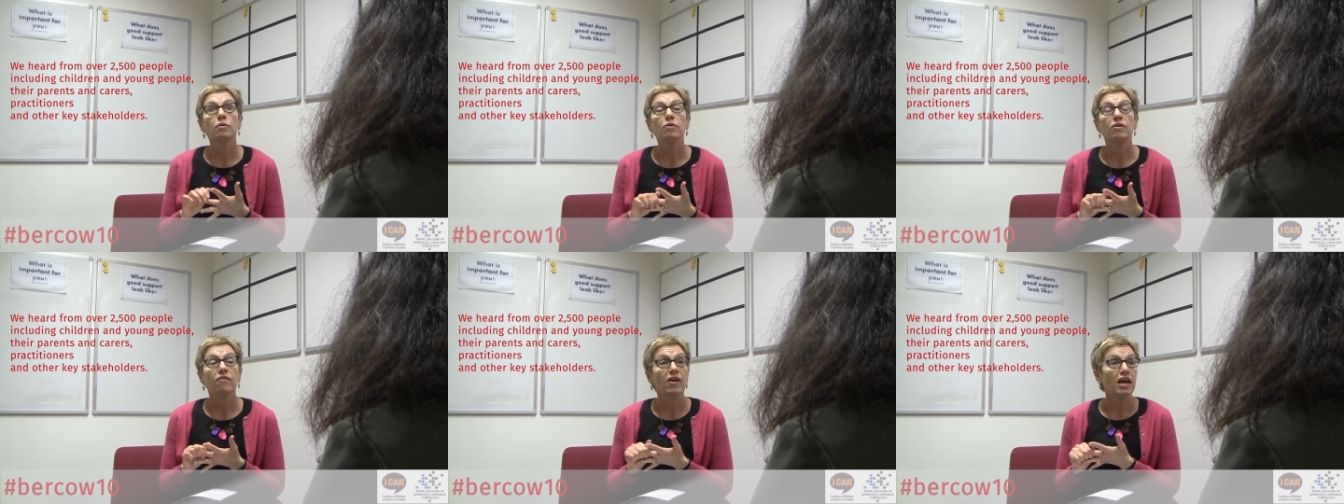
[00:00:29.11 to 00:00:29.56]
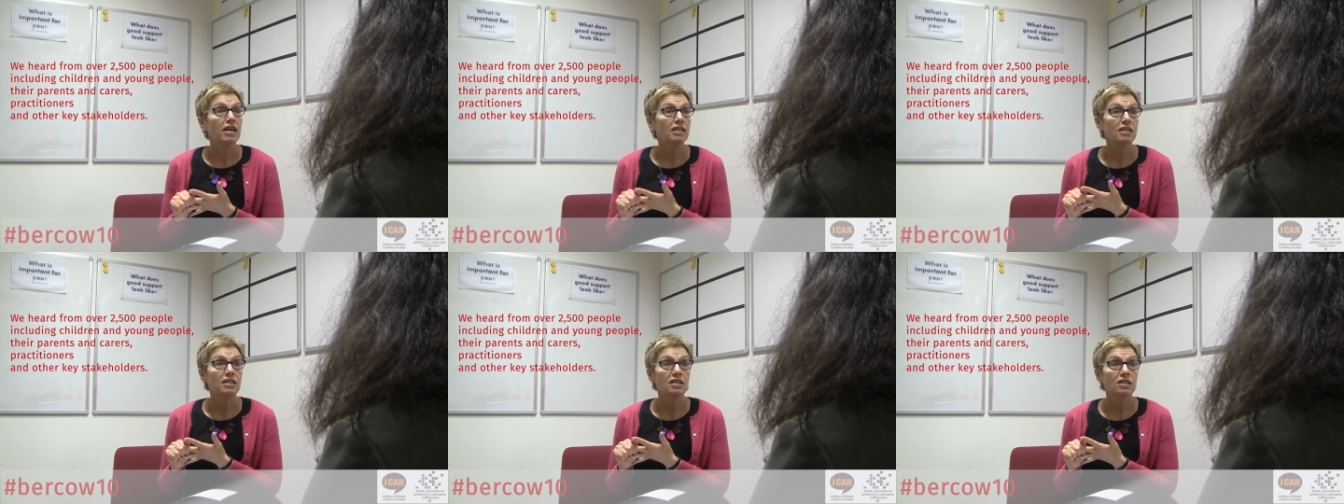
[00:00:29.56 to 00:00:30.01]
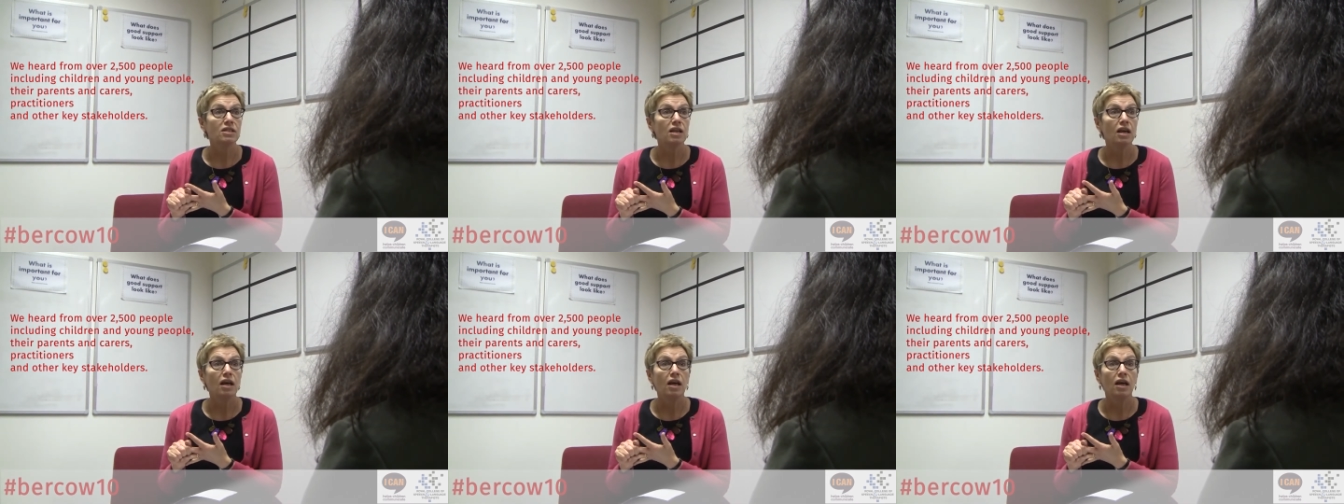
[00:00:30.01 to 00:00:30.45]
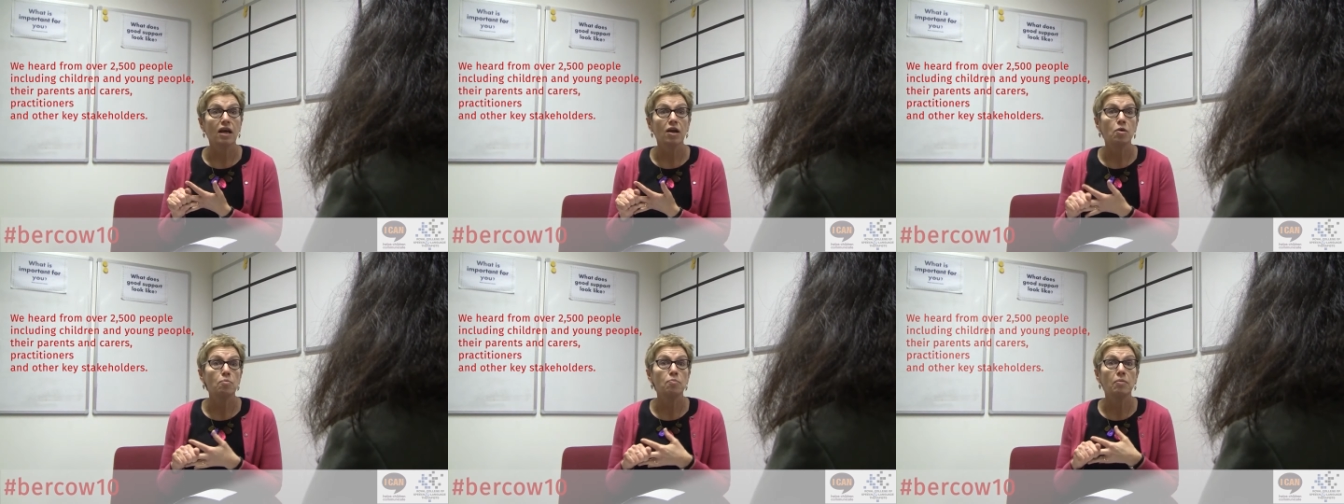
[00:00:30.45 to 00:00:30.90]
we've asked
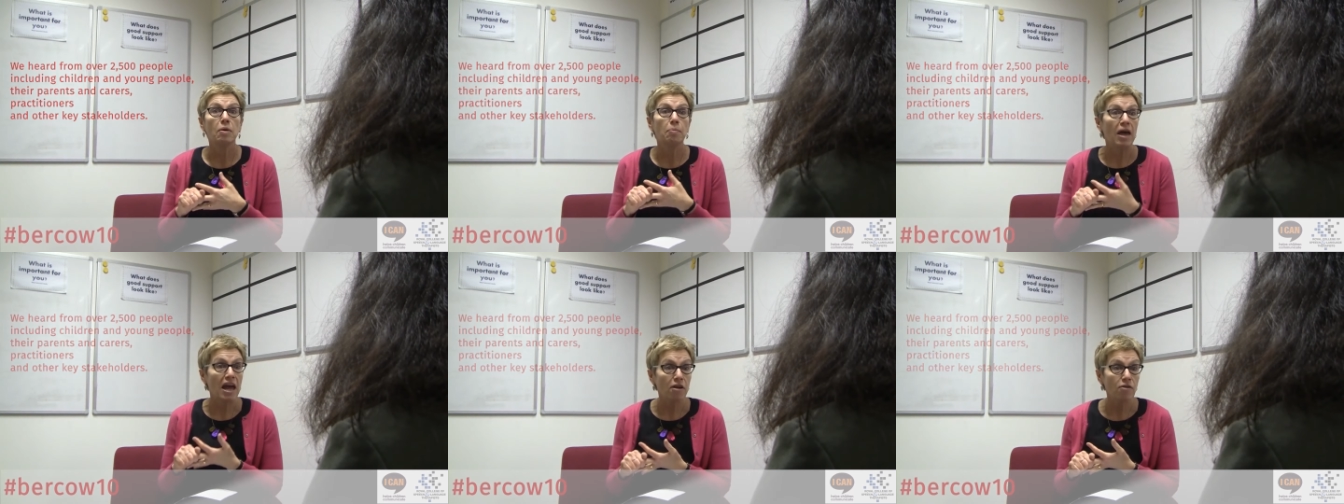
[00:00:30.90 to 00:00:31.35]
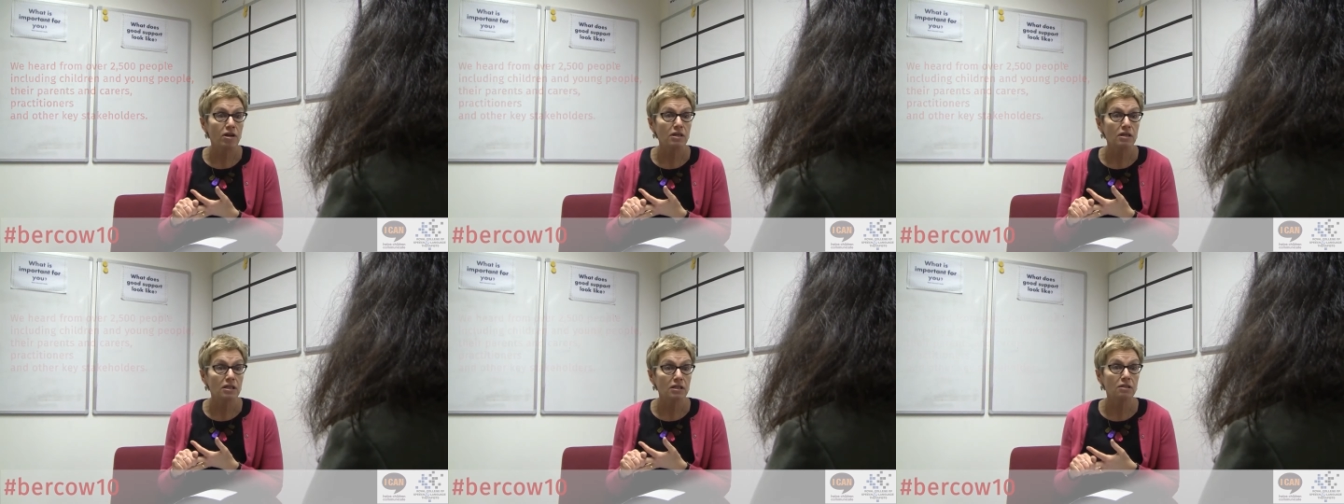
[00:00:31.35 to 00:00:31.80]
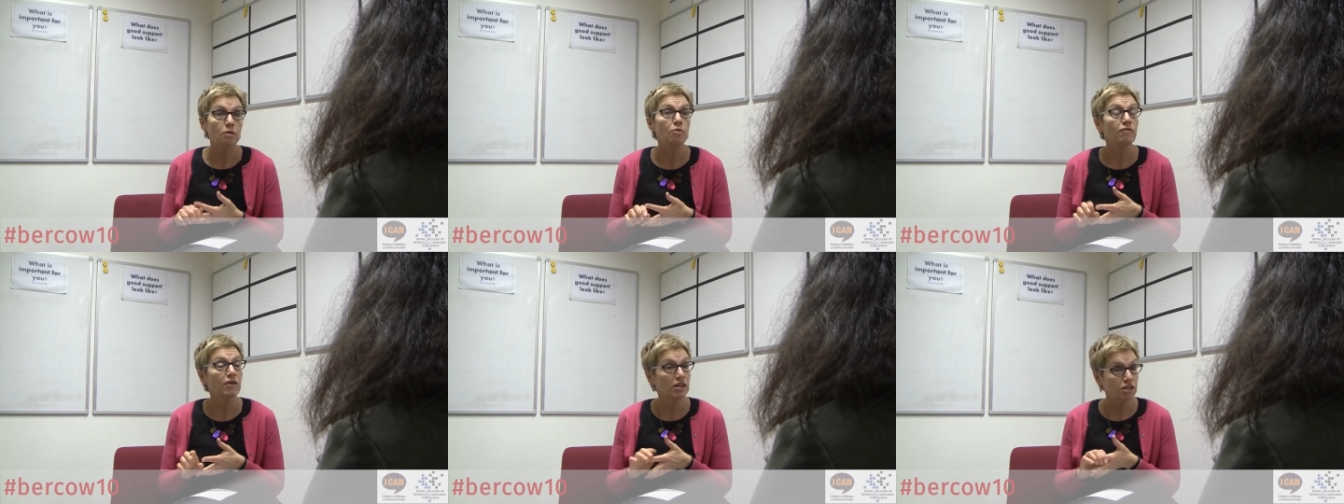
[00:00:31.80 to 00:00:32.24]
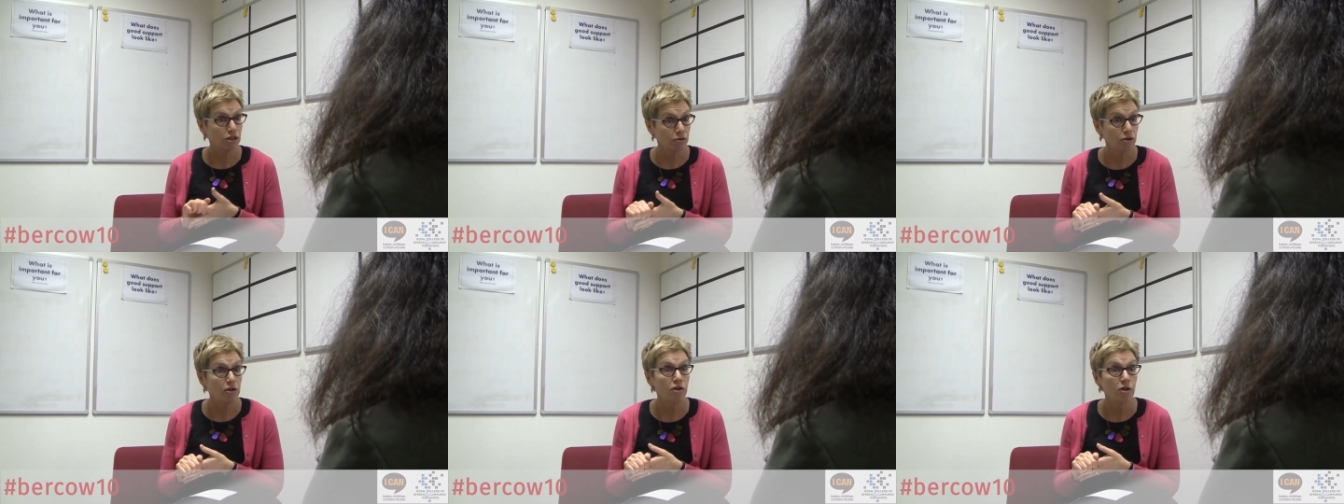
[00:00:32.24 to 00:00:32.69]
parents, we've asked
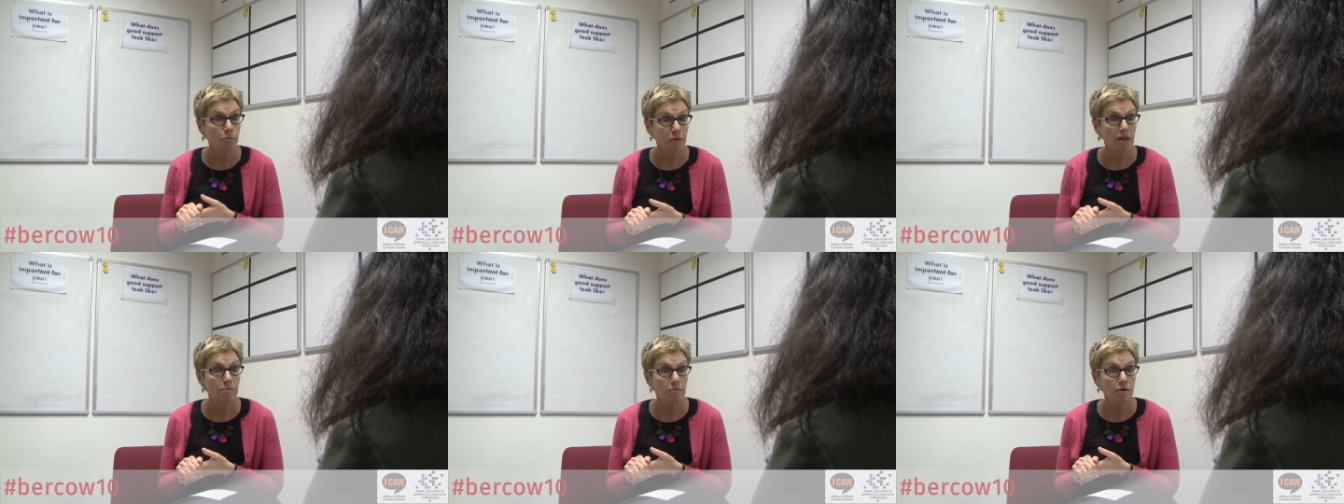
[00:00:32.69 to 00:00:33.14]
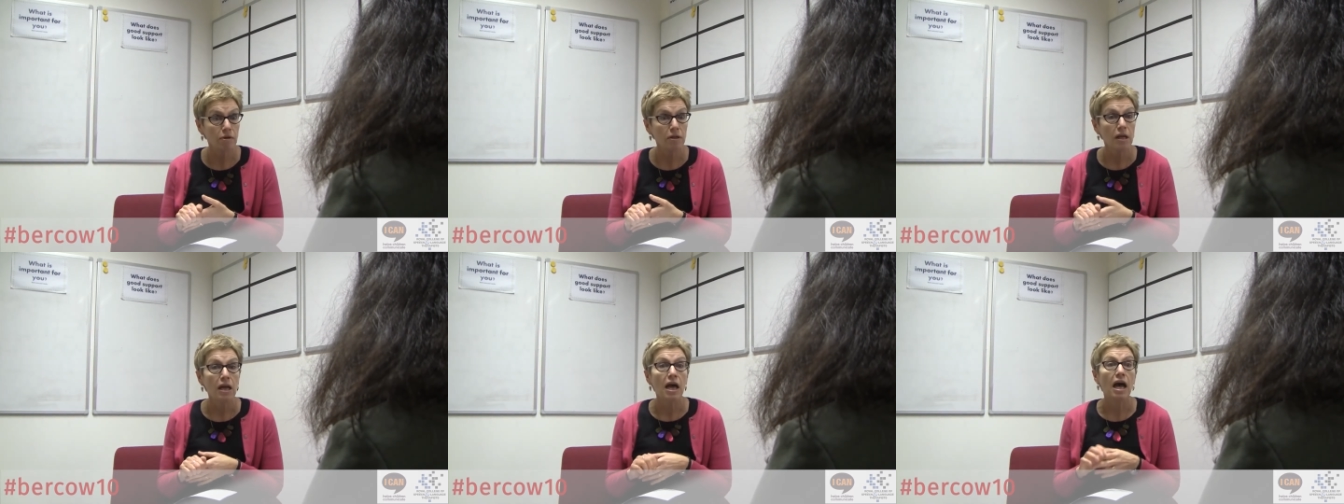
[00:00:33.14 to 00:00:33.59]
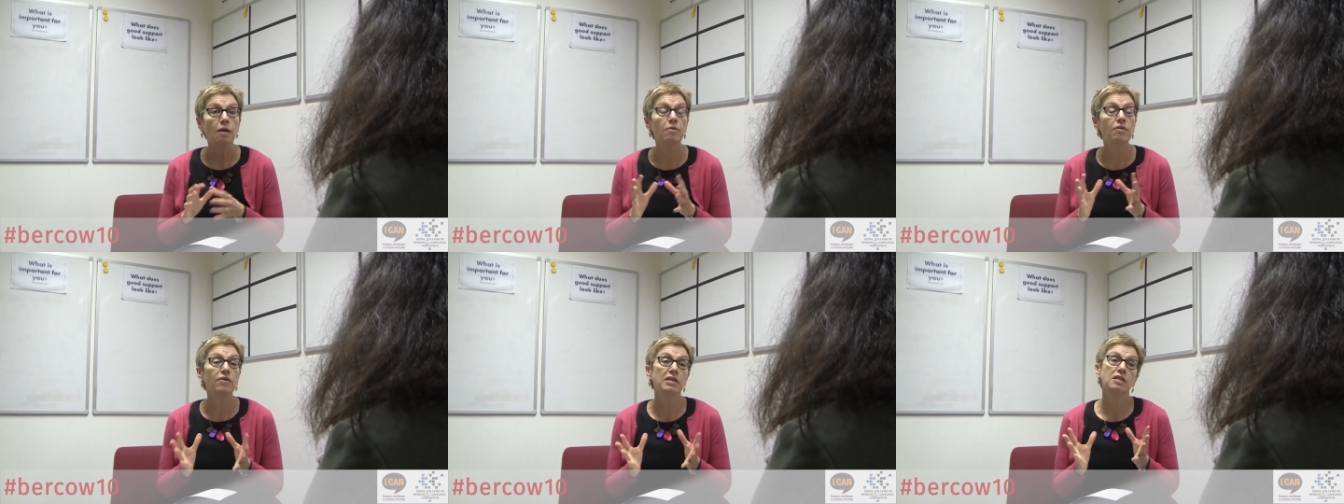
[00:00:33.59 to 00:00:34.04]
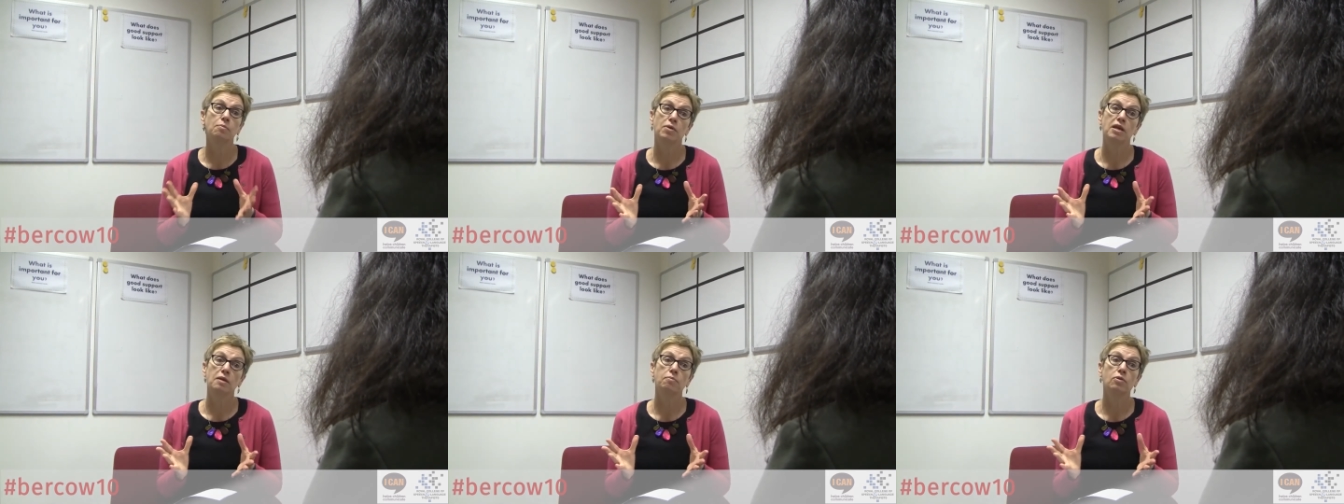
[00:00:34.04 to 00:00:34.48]
children and young people, and we've asked the
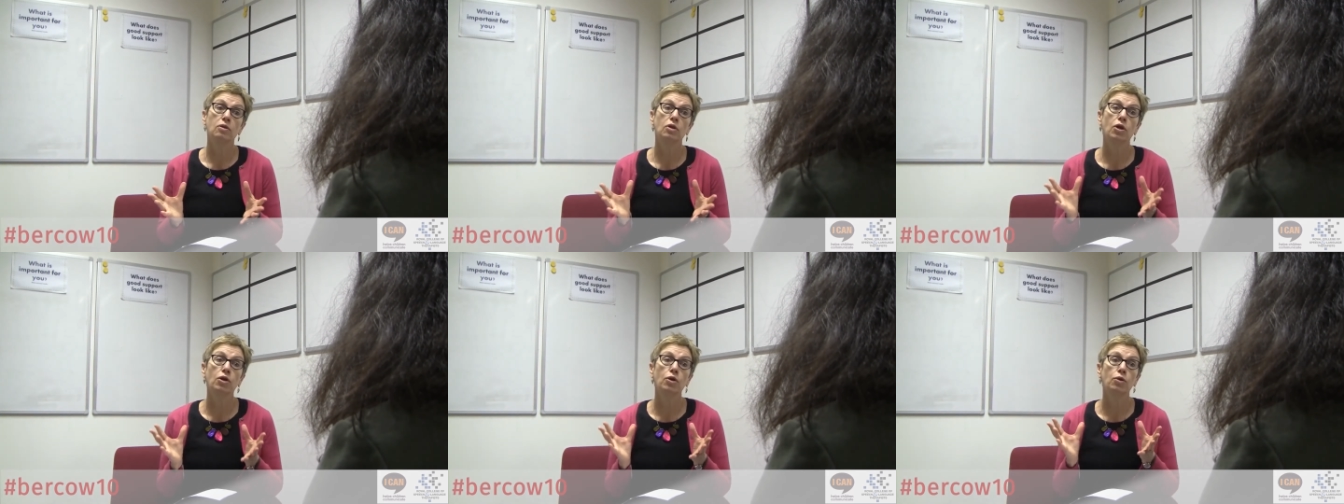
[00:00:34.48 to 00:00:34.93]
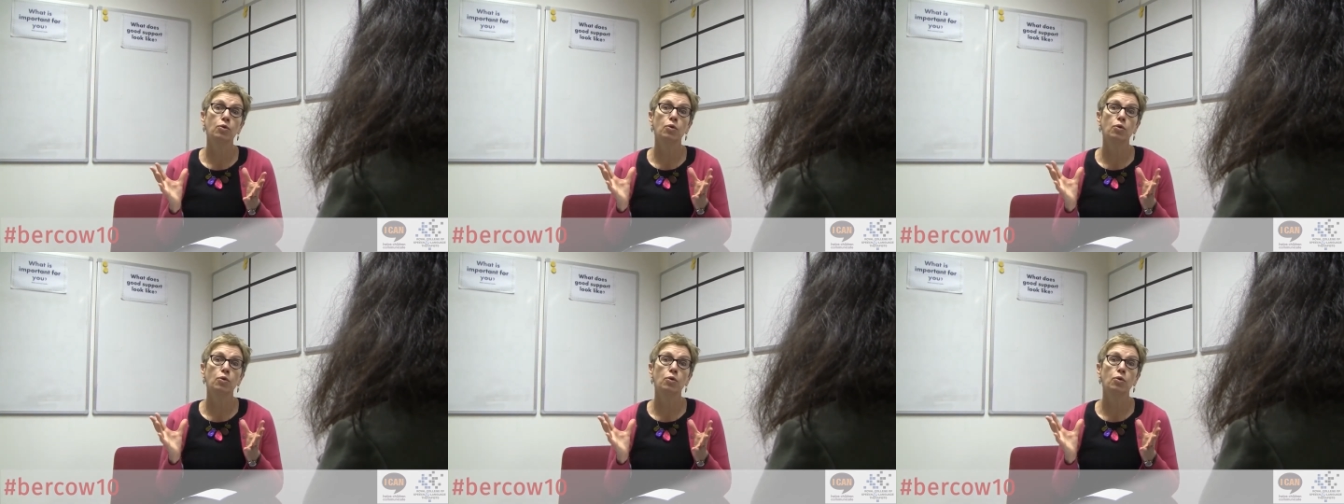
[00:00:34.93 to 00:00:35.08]
people who